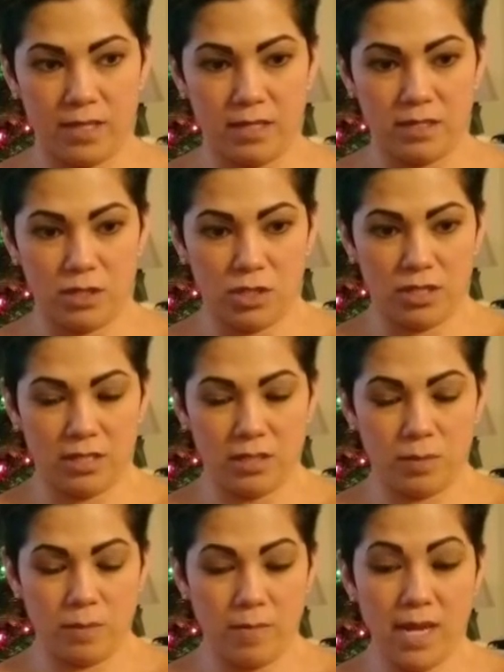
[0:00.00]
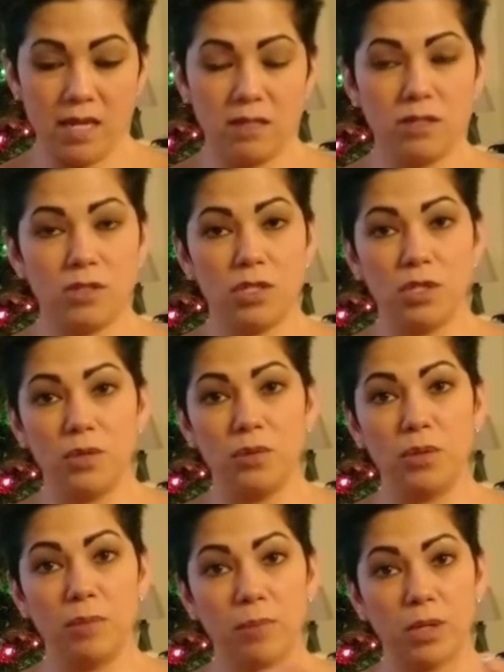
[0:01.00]
the decision that has been made
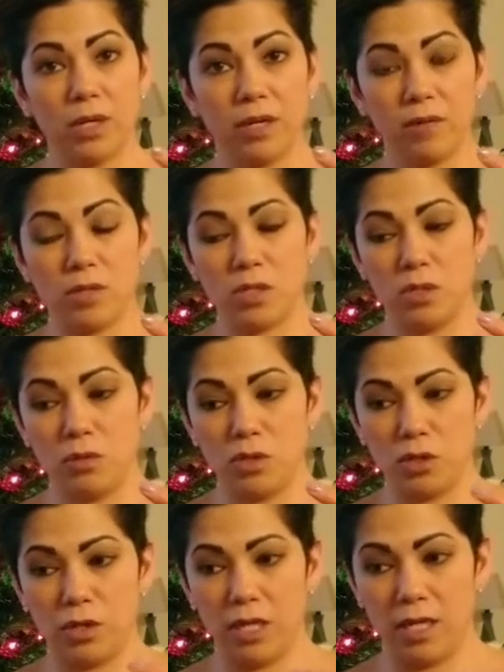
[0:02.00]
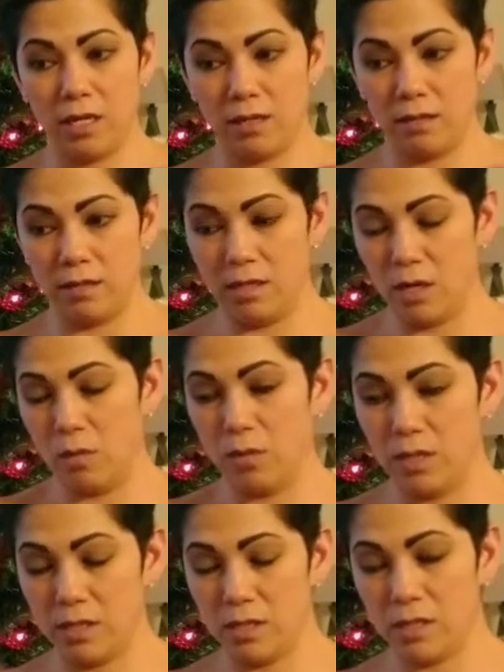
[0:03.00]
to embark on this new journey and go
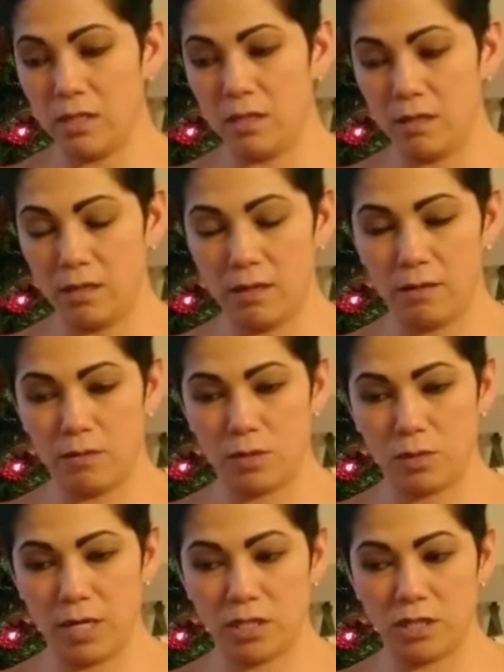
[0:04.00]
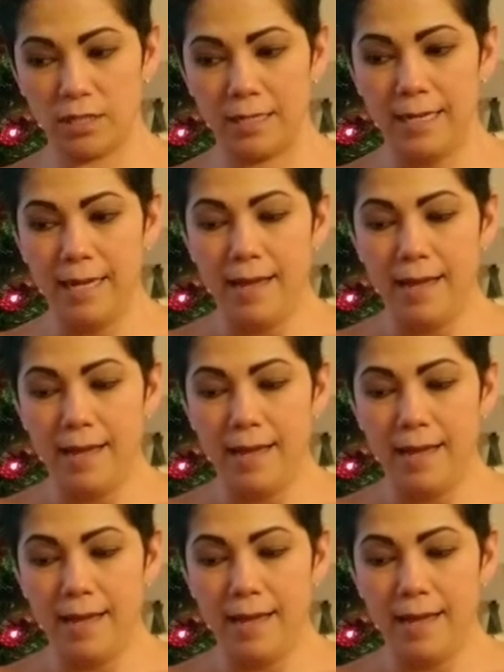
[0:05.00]
in this other direction,